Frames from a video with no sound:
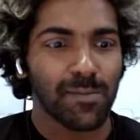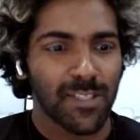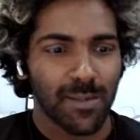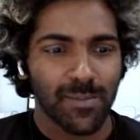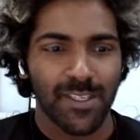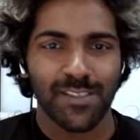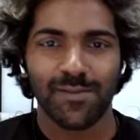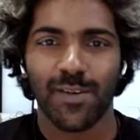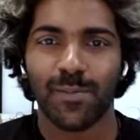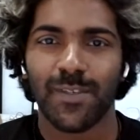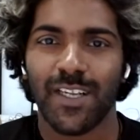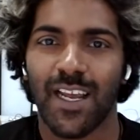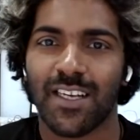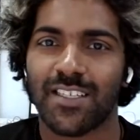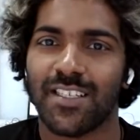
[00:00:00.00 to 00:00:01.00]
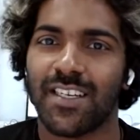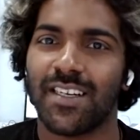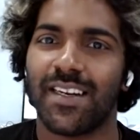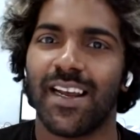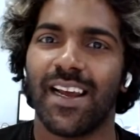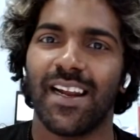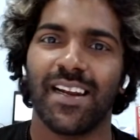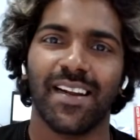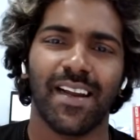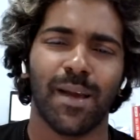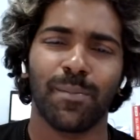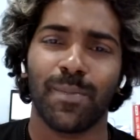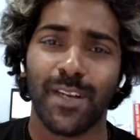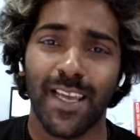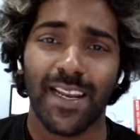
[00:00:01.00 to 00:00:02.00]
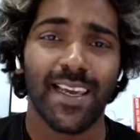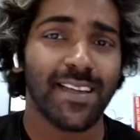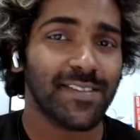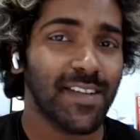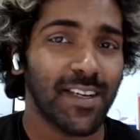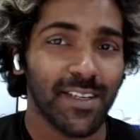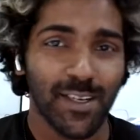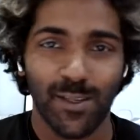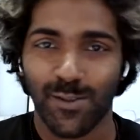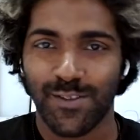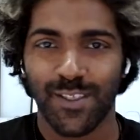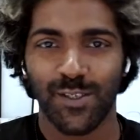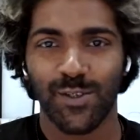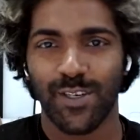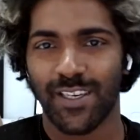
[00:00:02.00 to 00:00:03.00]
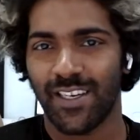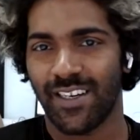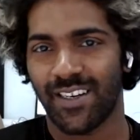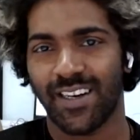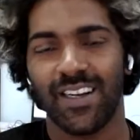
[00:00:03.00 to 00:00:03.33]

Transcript: Shamnas from Traction, and I'm really excited to see you here.